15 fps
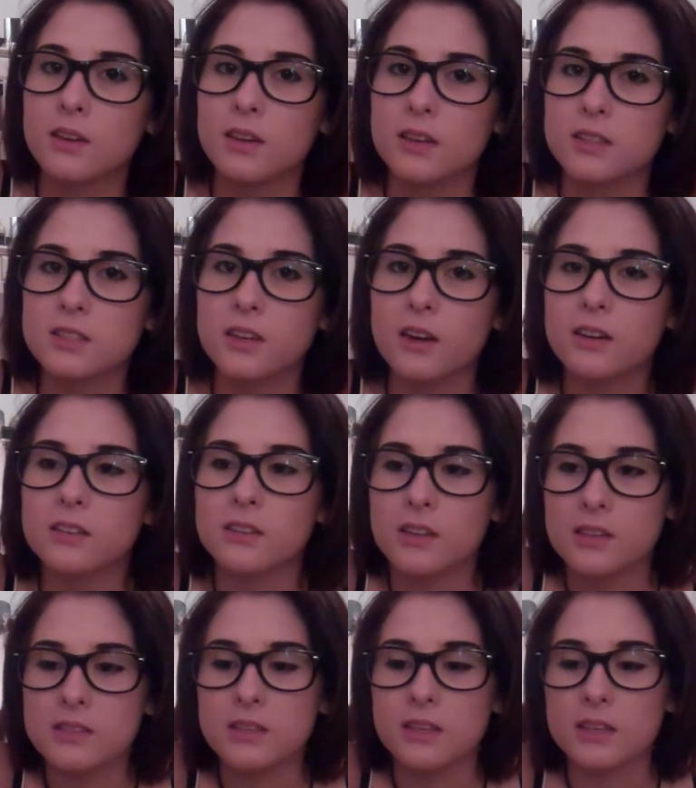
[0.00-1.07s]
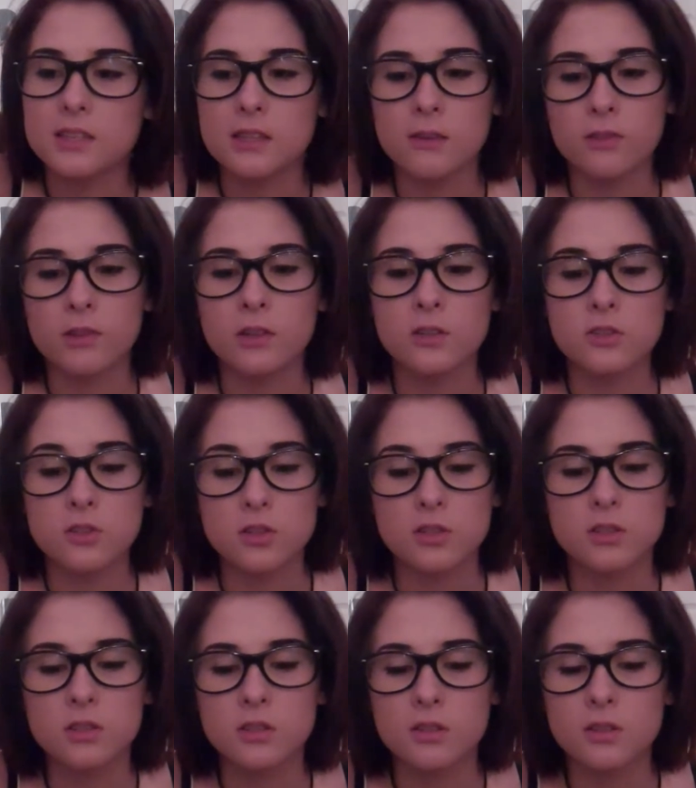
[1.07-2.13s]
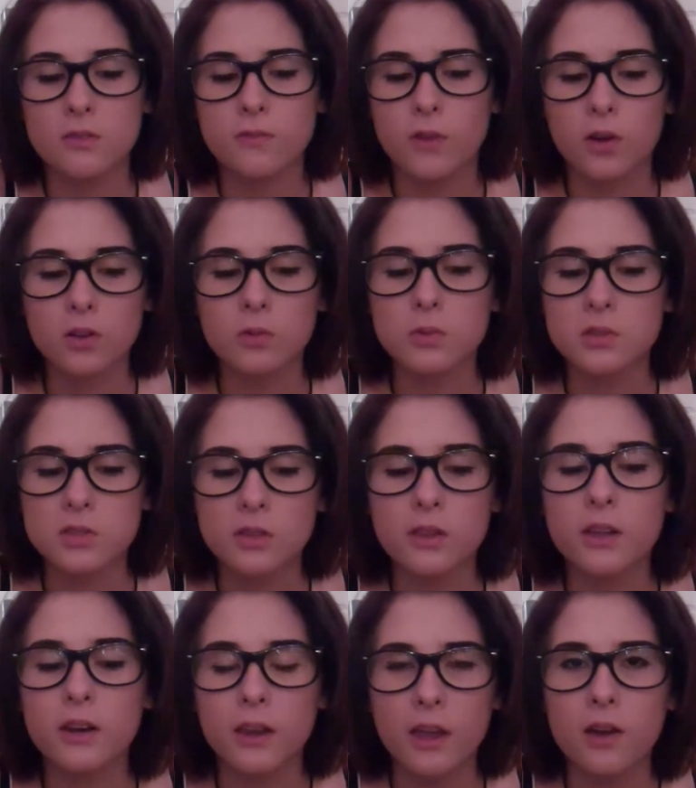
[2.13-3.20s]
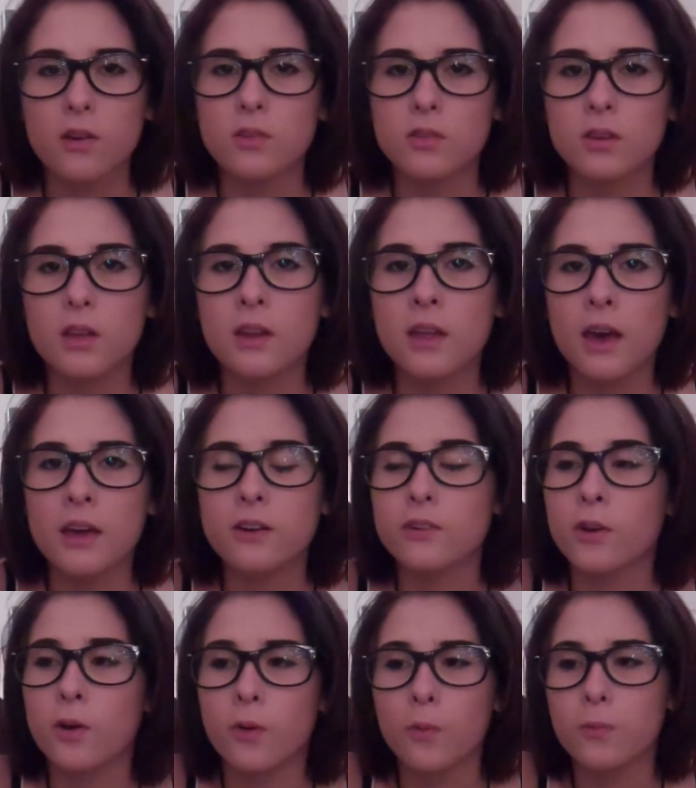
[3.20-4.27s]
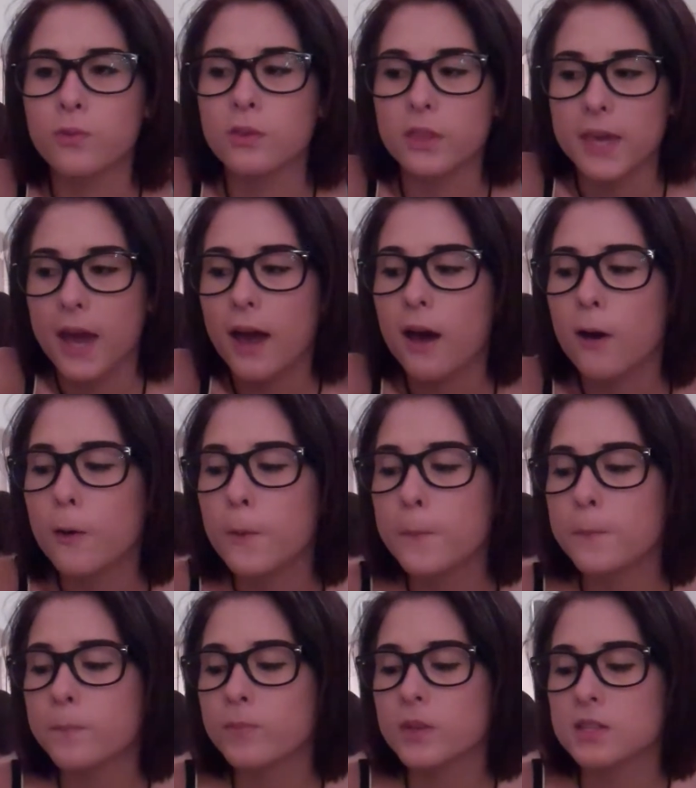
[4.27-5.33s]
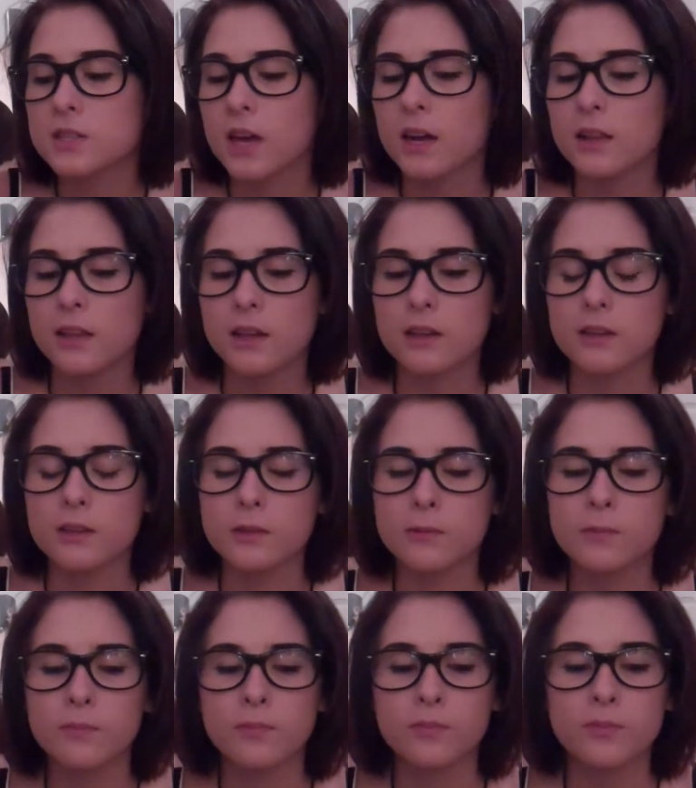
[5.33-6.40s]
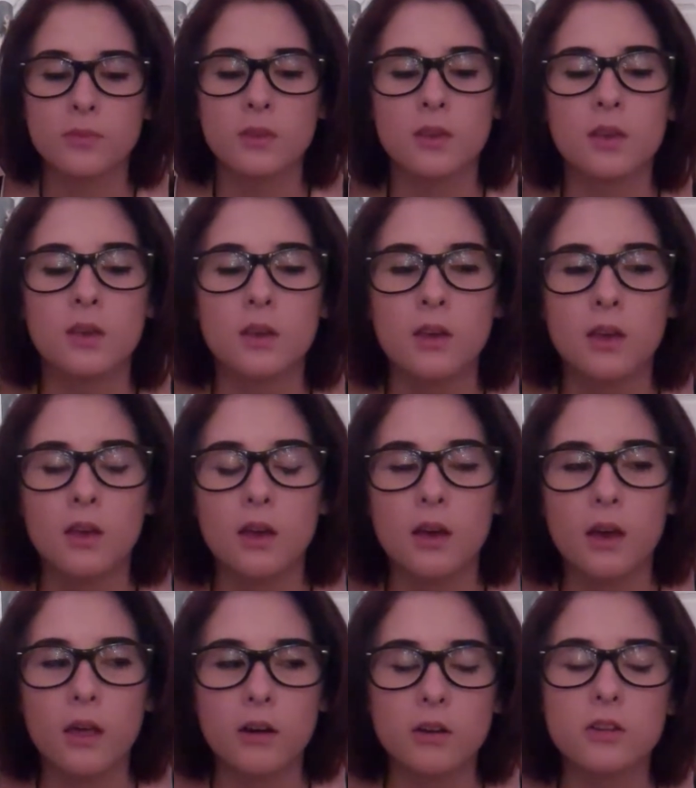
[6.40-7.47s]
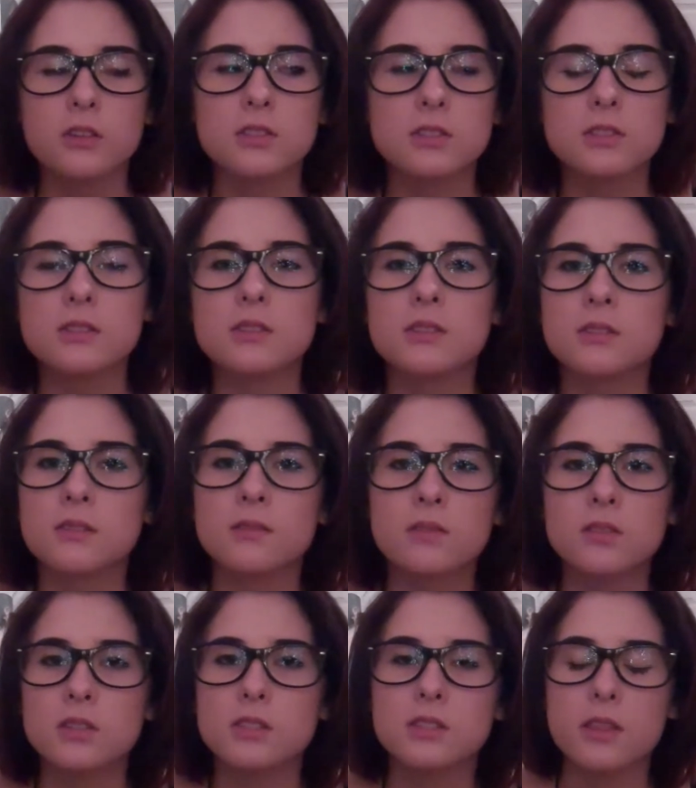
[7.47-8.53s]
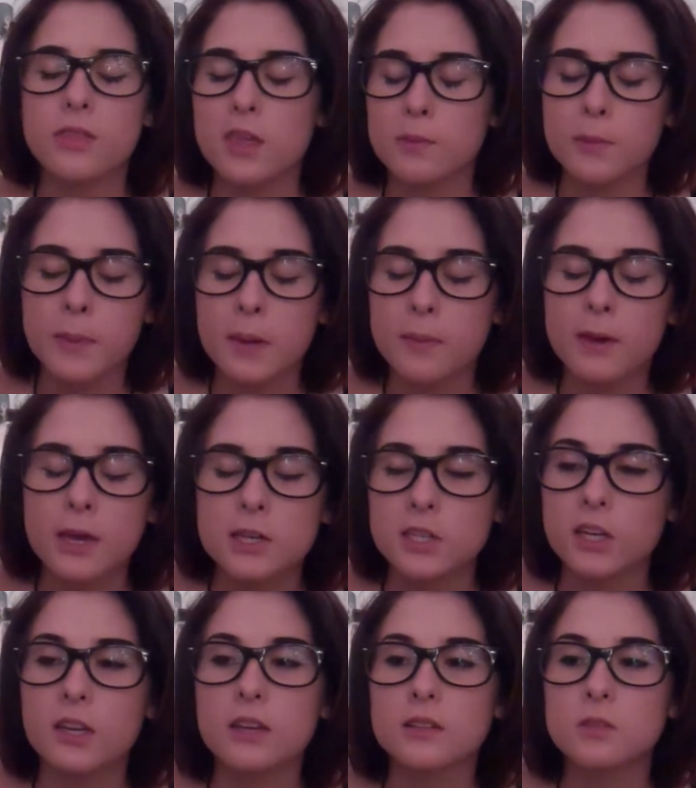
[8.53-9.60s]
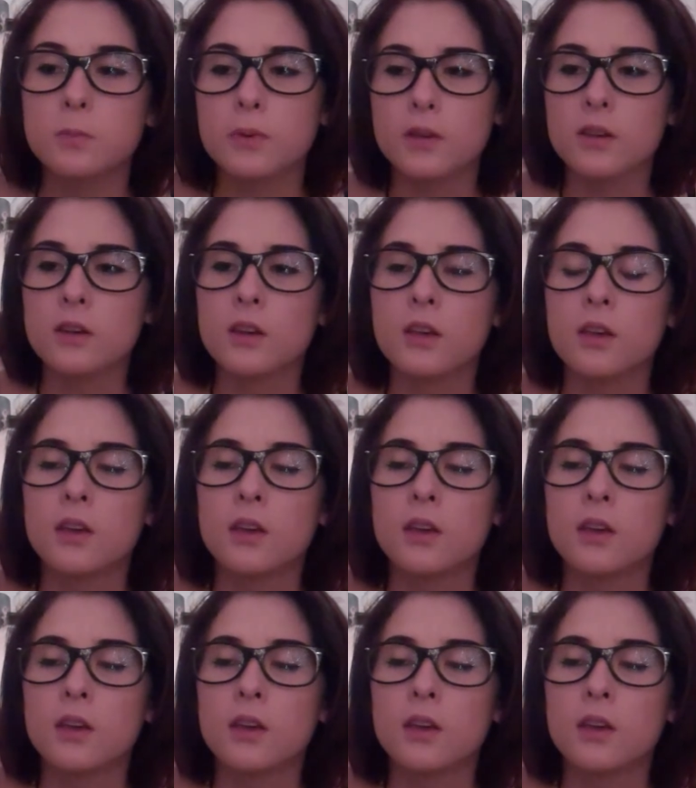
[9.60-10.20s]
It's got at least like 700 followers on that account, and I don't know really how. It's kind of like a I don't know. It's just the theme of my page, I guess. But